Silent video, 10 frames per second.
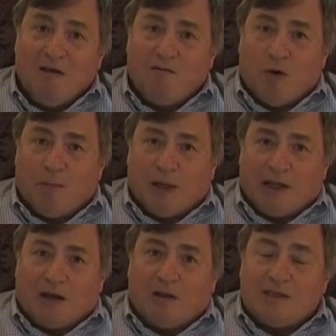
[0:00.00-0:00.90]
for
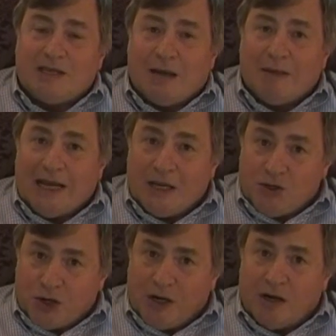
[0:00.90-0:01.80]
political
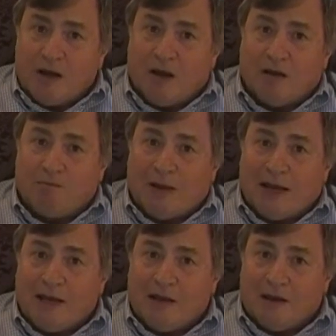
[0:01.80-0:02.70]
domination
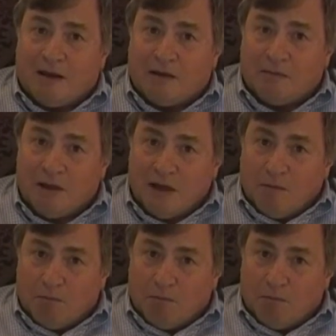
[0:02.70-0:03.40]
by